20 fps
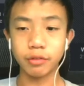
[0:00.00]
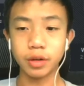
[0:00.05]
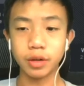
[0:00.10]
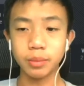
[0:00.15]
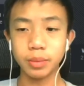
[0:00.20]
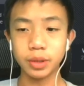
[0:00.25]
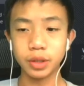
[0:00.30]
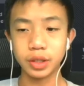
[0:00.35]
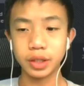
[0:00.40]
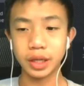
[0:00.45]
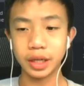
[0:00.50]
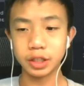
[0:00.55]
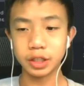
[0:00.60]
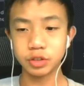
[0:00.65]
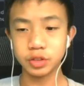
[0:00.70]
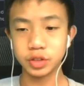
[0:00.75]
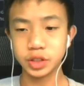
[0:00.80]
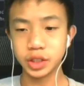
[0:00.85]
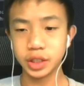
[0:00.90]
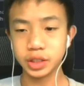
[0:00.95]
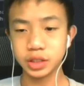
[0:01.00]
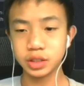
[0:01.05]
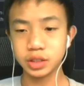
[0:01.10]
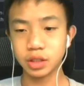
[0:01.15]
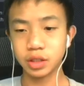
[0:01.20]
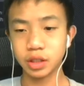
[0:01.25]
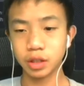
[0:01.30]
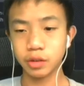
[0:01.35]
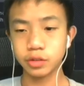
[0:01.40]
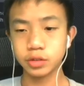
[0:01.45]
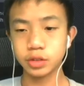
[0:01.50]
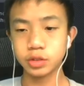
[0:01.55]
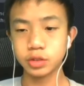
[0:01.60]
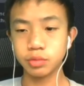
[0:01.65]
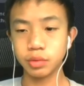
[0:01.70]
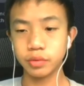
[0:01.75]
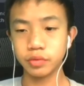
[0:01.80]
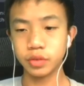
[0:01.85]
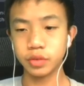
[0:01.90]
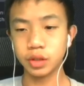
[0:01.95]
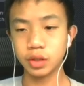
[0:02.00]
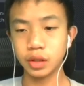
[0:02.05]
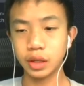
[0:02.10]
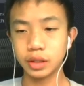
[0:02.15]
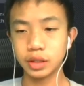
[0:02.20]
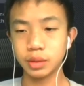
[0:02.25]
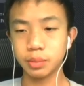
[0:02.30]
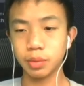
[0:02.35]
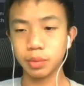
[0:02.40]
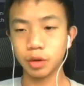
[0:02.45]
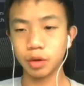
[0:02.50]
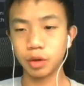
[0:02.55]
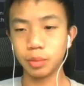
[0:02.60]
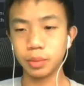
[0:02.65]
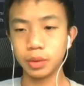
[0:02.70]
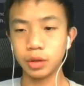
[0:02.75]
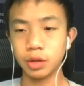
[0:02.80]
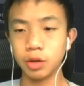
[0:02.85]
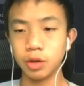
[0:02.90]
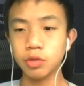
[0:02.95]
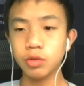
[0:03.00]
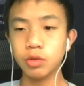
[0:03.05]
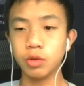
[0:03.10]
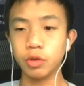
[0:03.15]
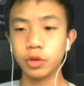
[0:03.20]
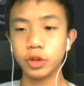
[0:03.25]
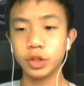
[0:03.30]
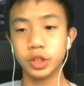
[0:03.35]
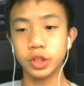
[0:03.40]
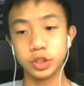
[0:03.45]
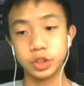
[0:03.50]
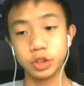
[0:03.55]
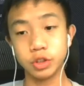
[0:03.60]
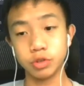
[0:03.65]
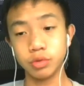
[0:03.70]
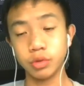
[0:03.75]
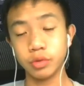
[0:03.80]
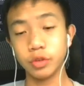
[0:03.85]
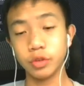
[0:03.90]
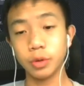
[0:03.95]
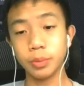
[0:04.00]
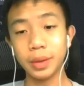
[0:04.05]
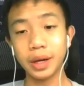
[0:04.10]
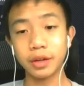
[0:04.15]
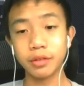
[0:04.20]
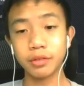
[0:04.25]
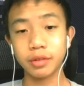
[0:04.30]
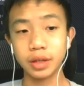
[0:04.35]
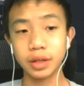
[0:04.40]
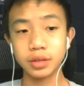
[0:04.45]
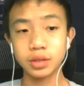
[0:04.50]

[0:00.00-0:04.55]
but you can actually change the colors with the bar below, or you can choose with no background.